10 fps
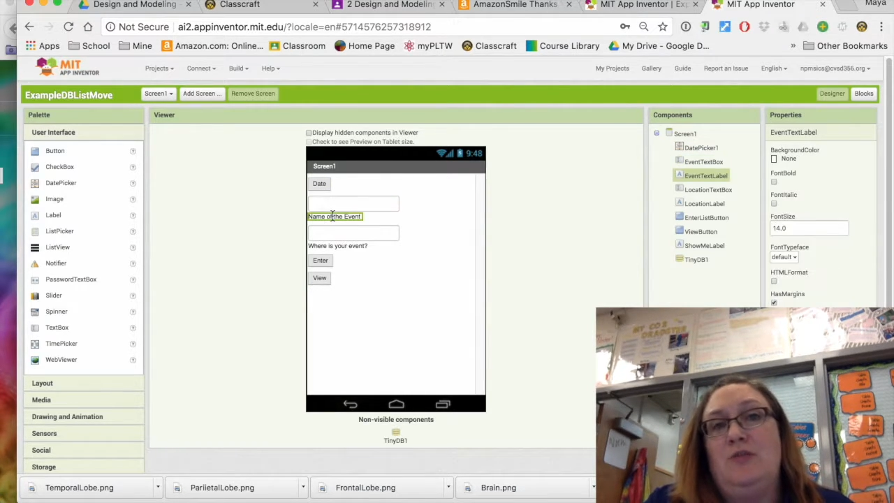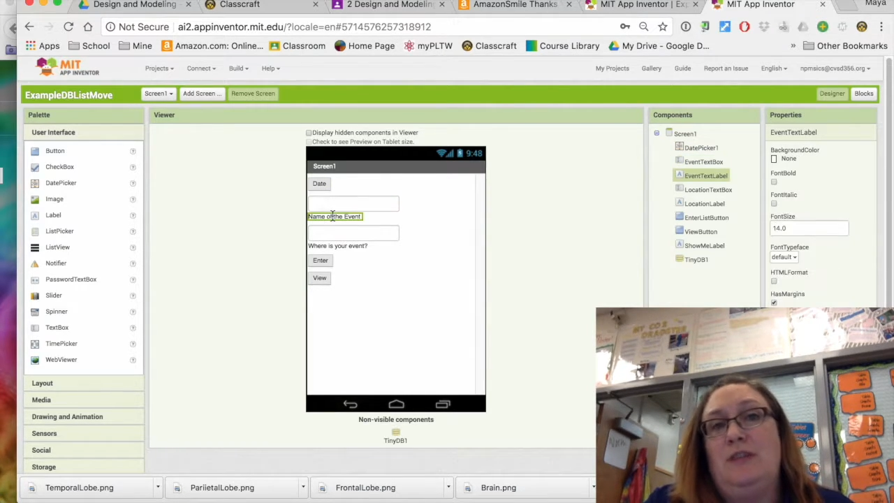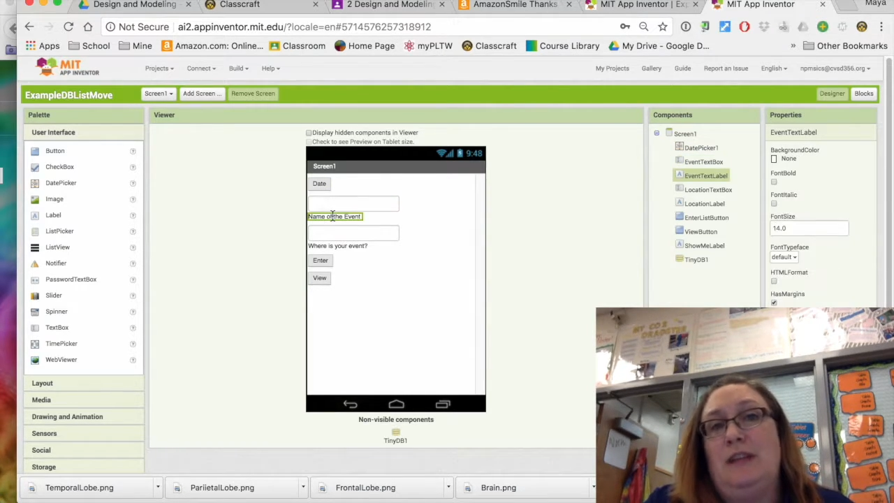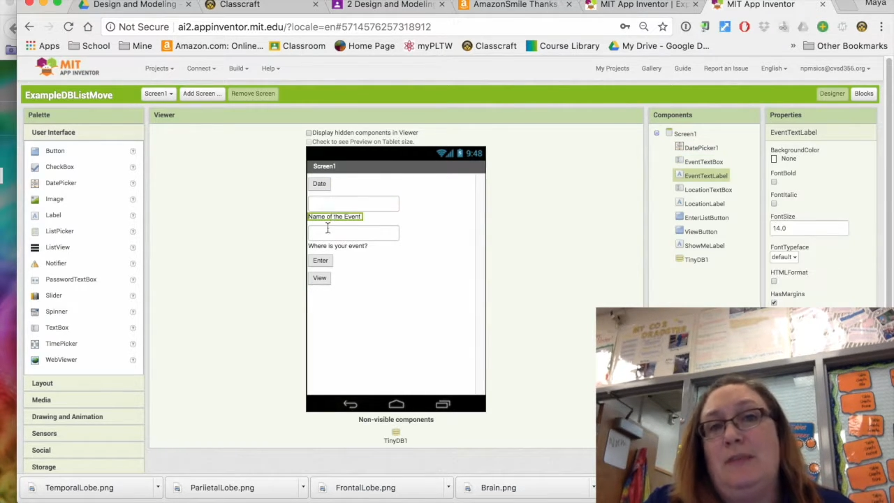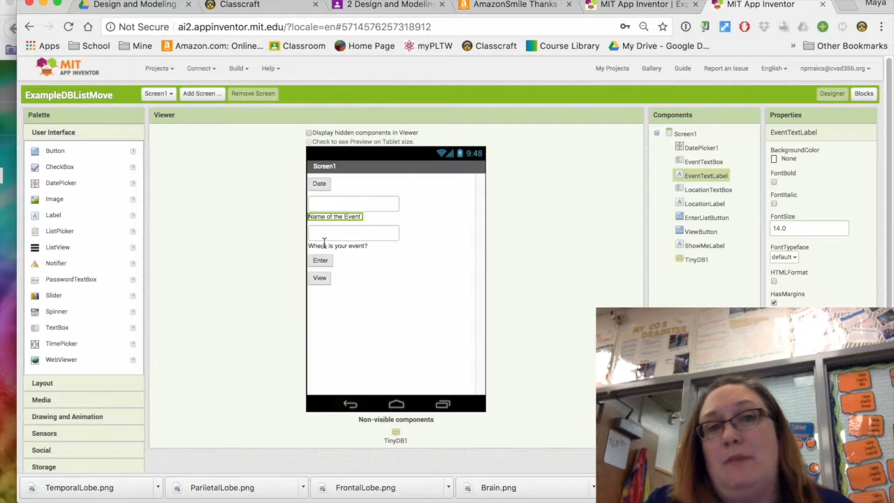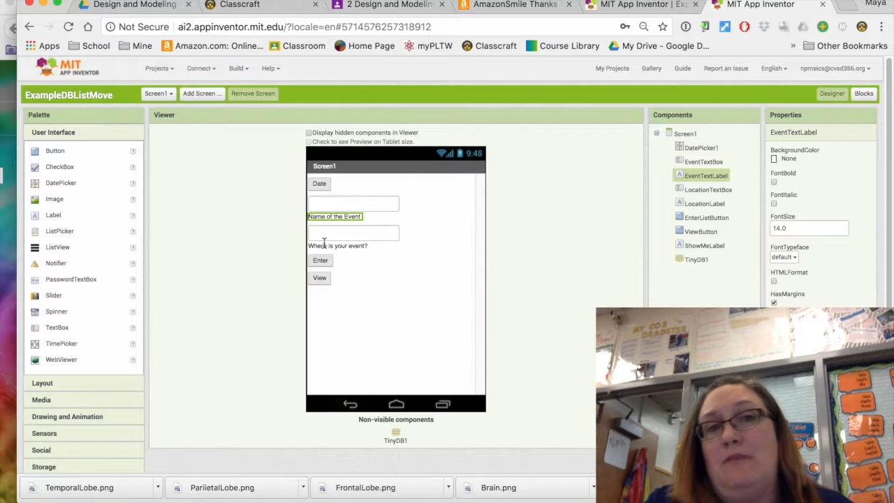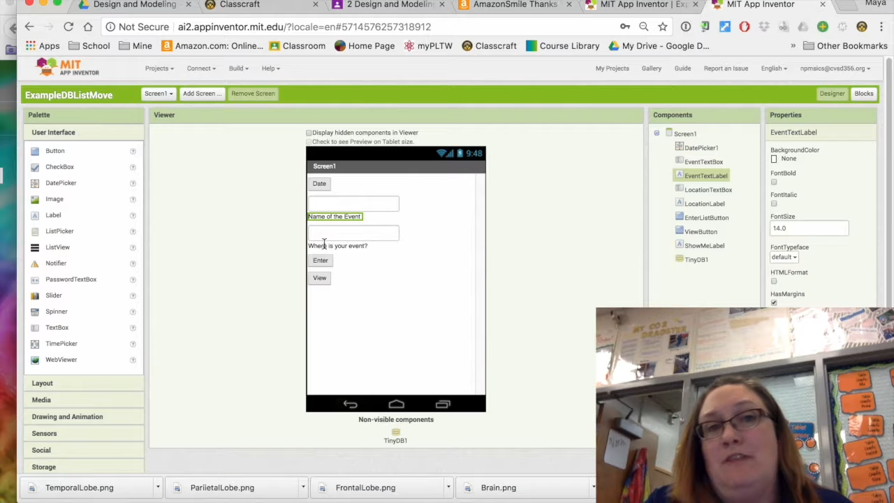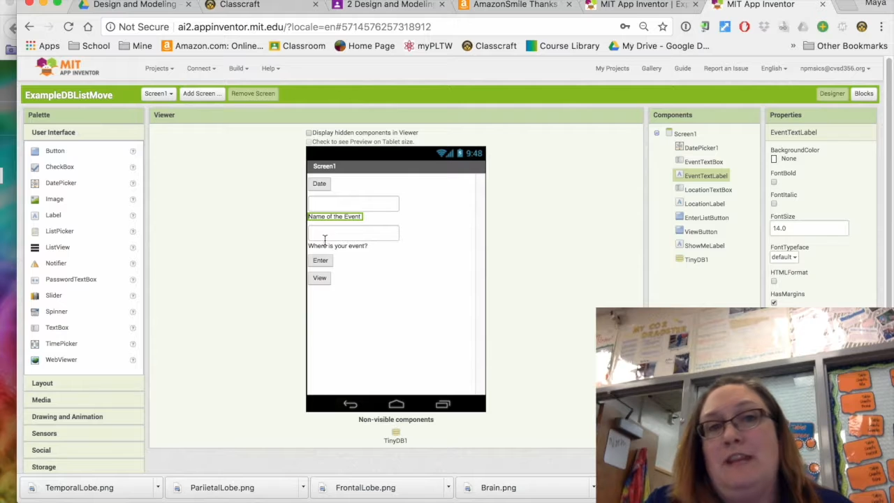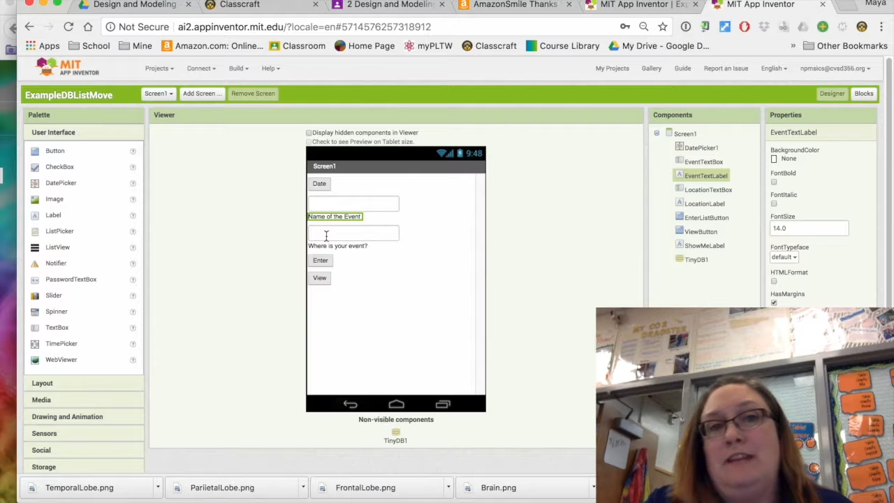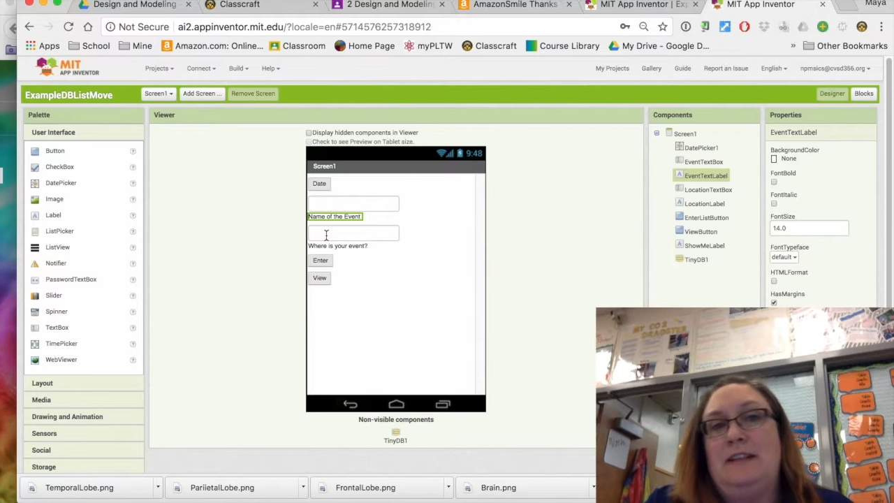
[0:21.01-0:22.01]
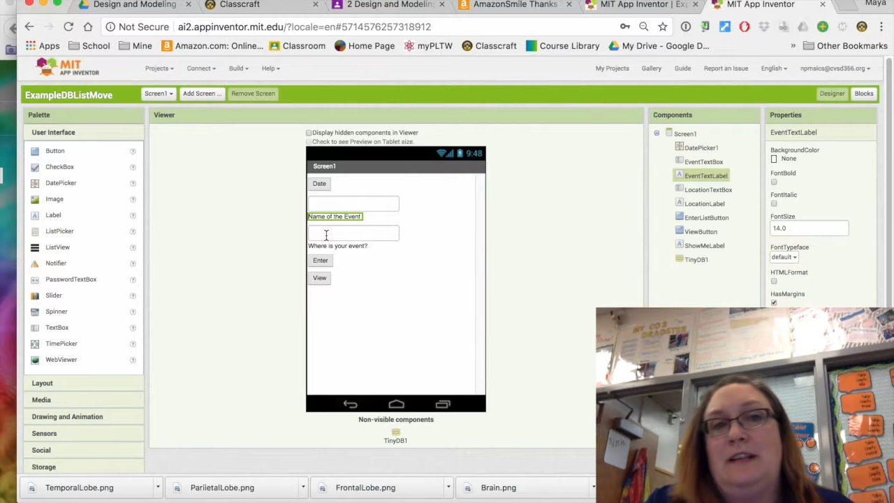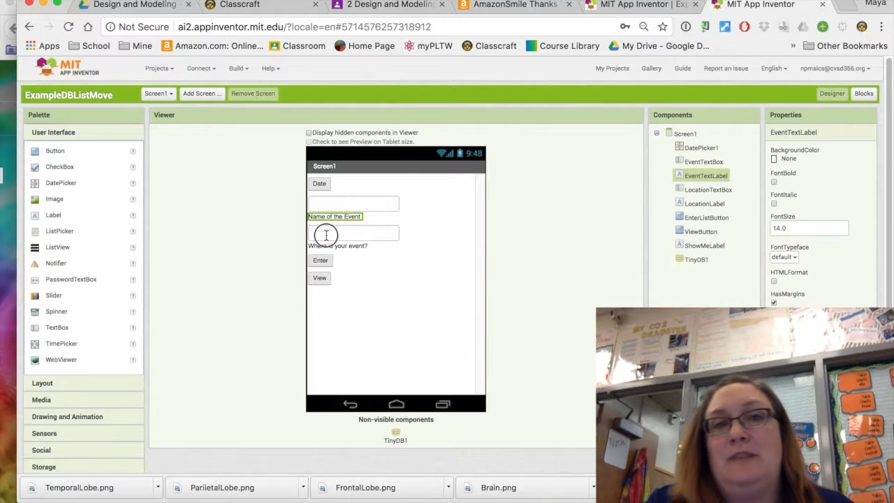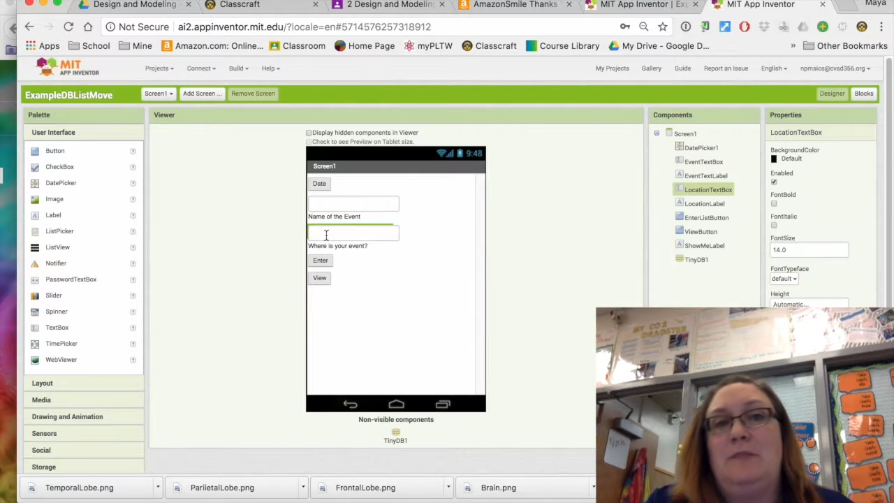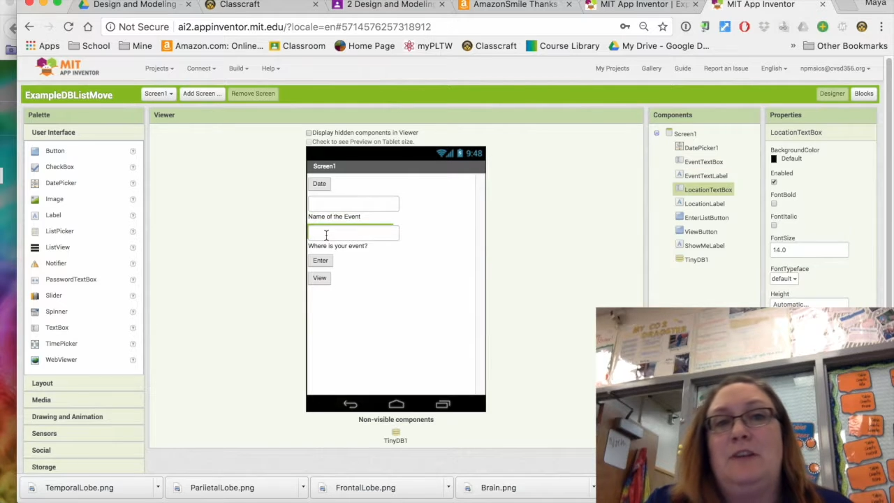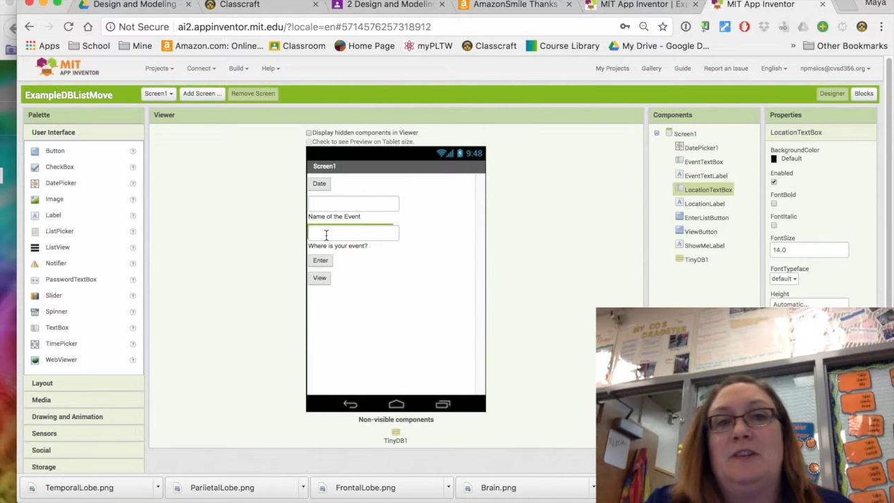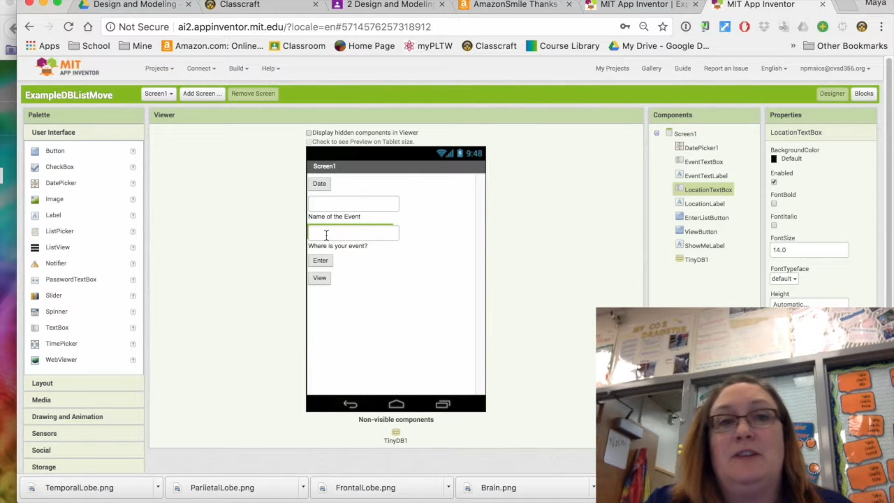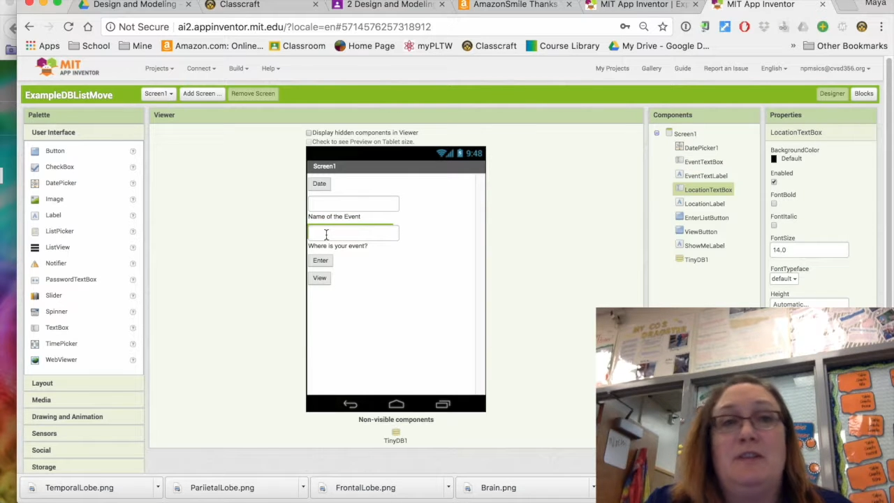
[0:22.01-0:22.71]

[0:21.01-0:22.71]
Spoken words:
a label for that text box,